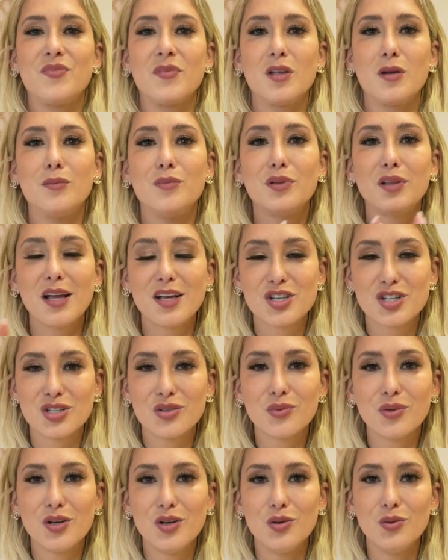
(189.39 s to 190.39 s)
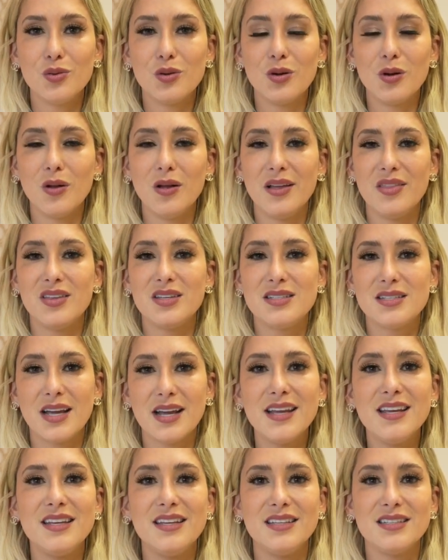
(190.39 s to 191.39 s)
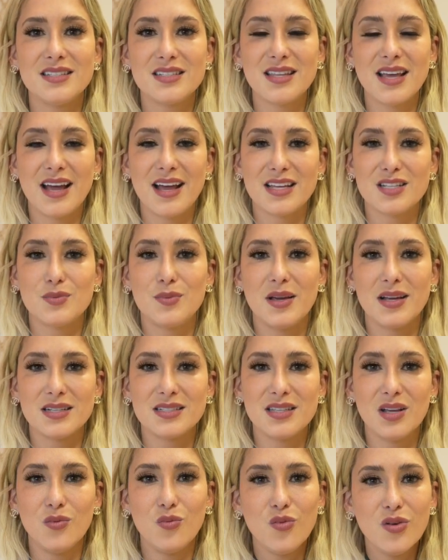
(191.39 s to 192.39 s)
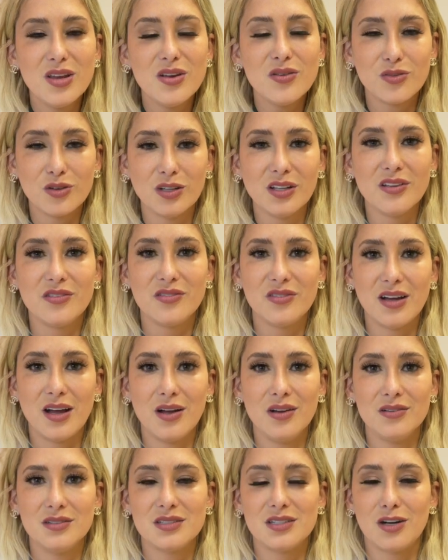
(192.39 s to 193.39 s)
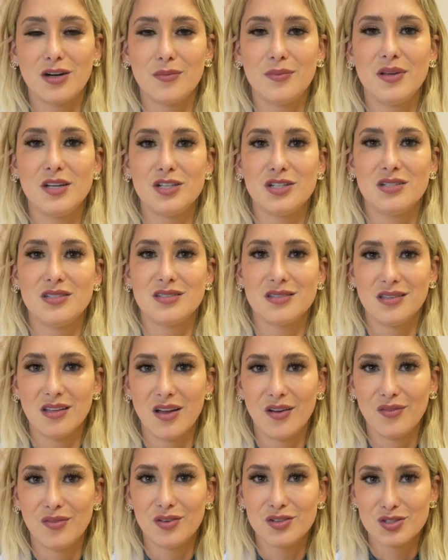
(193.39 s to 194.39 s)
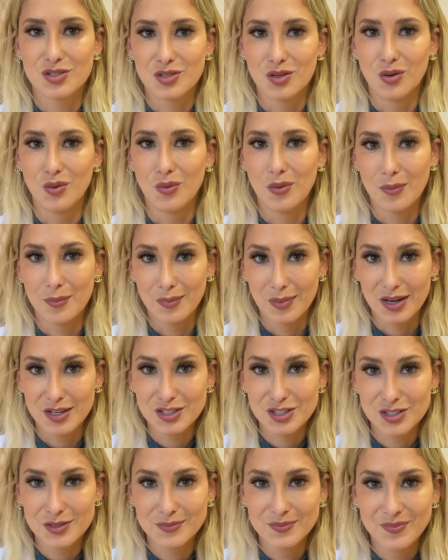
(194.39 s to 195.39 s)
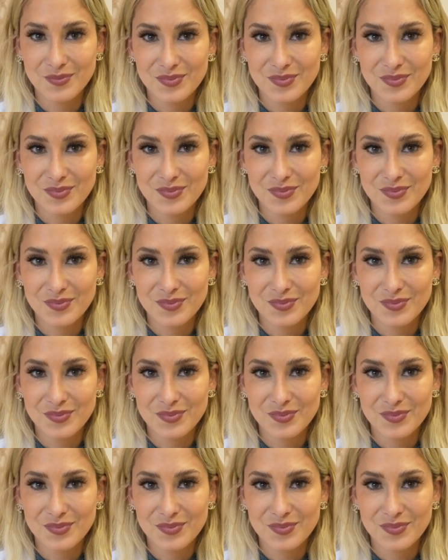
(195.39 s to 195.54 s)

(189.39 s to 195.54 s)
complexion renewal, and the tightening is the aspect that we've really found that our patients love so much.